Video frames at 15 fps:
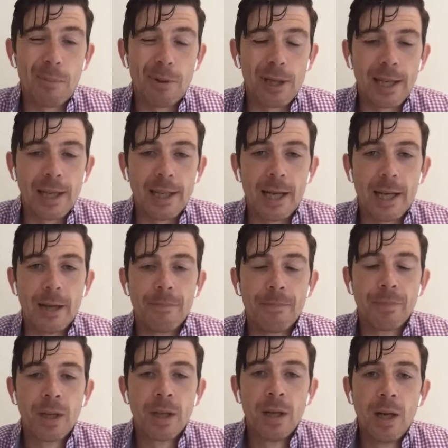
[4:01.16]
operated knee.
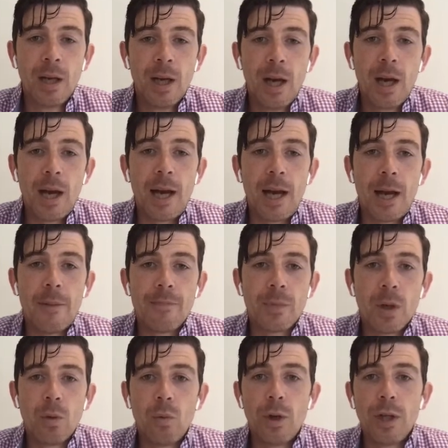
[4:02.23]

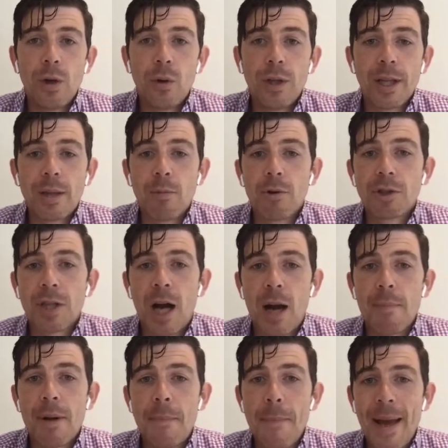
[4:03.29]
We know that the most
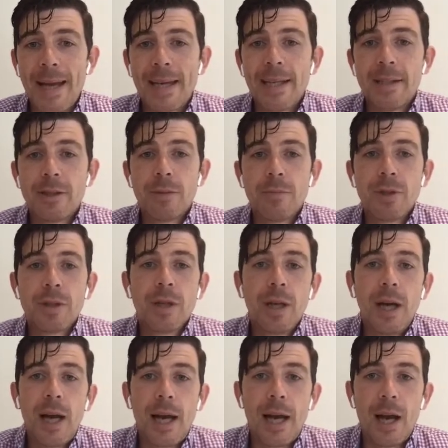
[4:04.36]
common mechanisms
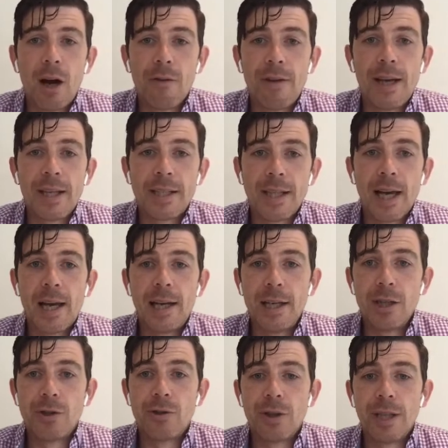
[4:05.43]
of ACL
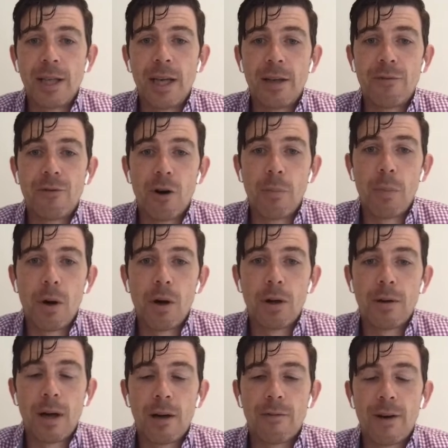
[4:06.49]
injury in
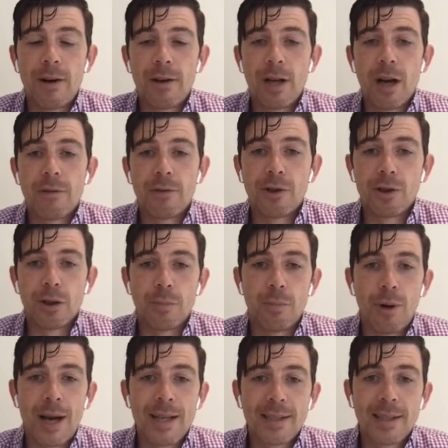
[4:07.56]
football are very often during
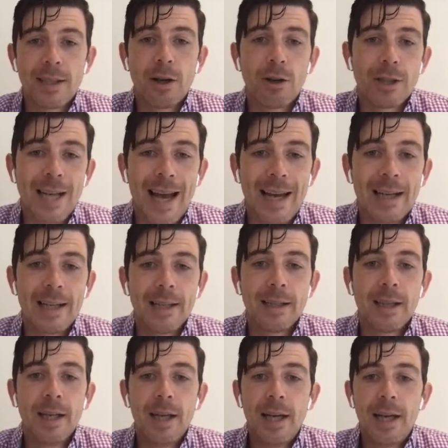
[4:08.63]
pressing or tackling,
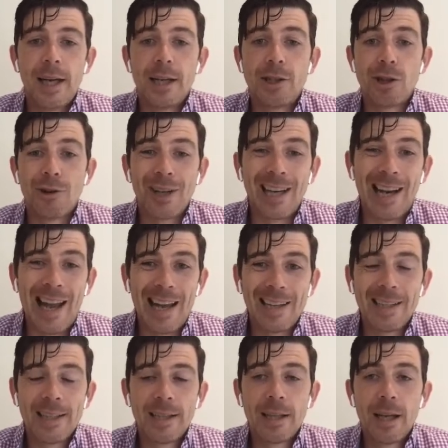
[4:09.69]
during
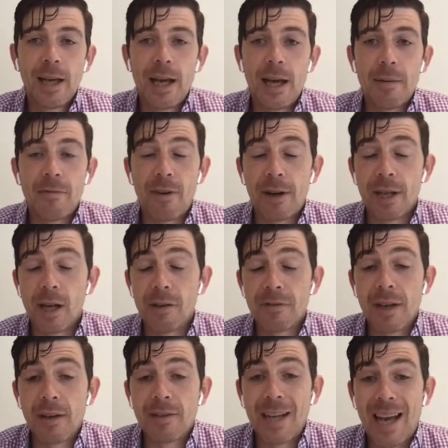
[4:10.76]
landing, very
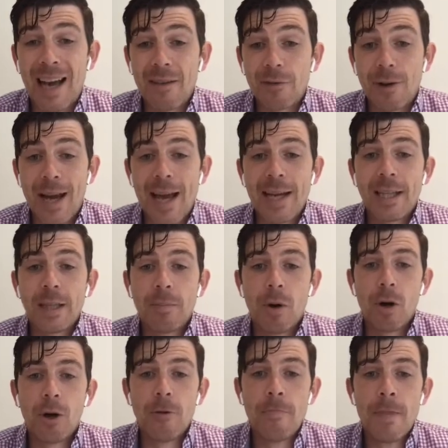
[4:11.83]
often after heading the
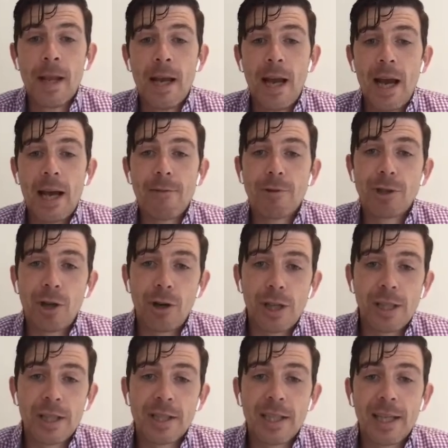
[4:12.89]
ball, and
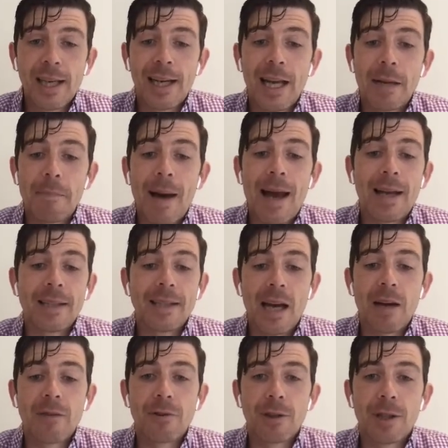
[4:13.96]
returning to single leg balance
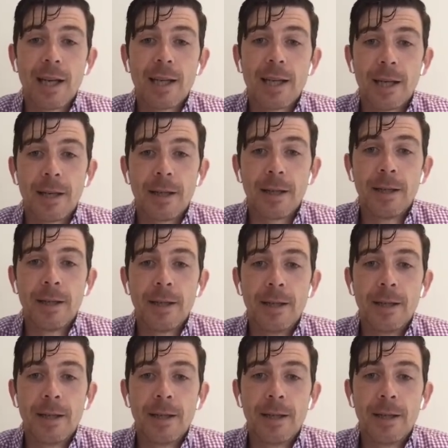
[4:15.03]
after kicking.